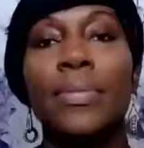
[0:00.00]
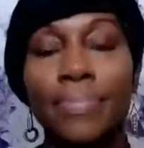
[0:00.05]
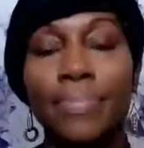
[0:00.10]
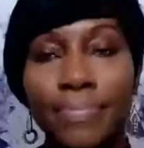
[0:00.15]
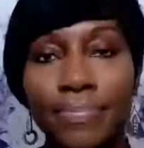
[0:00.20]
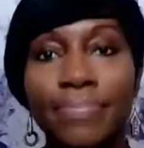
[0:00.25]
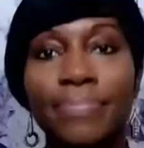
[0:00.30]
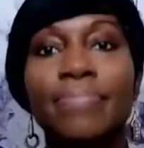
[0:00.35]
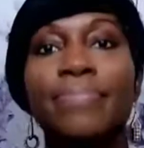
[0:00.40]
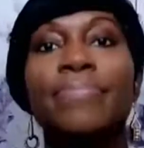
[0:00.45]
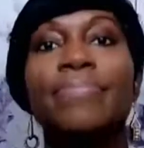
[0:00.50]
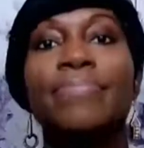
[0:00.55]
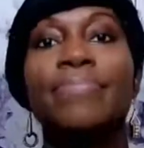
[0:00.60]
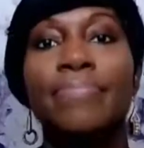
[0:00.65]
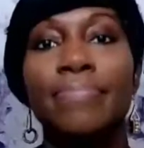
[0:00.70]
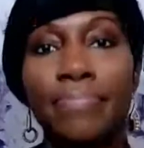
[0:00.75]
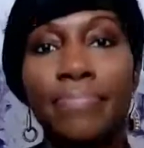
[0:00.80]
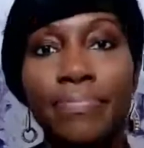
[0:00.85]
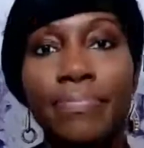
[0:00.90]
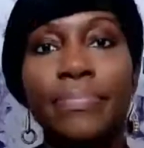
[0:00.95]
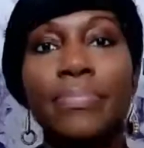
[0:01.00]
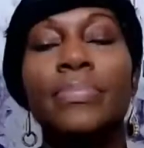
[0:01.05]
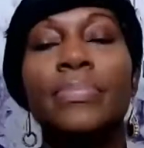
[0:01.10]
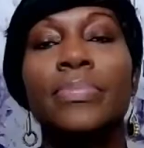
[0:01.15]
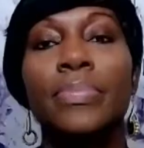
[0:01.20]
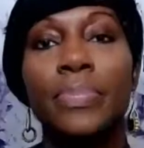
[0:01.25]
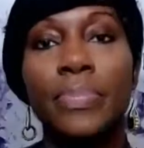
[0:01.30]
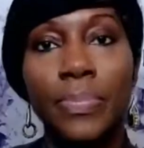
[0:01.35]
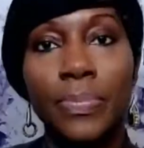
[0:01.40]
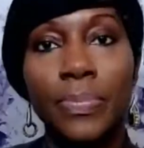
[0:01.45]
And that was a space that
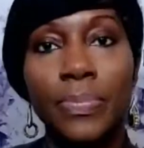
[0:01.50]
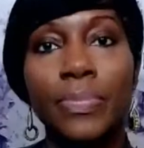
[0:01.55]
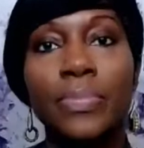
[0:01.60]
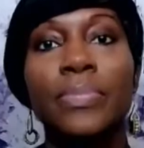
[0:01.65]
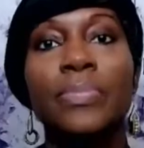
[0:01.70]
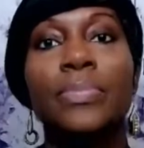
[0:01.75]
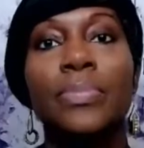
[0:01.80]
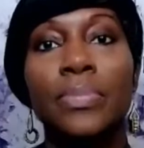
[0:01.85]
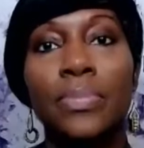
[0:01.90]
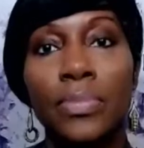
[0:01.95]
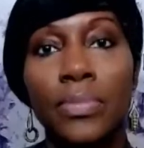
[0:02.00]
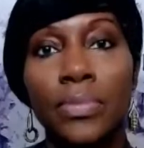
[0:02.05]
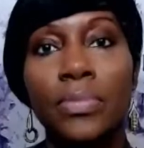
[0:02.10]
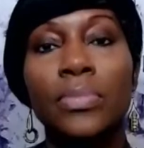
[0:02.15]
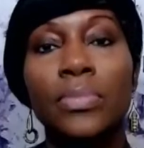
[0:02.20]
I had to be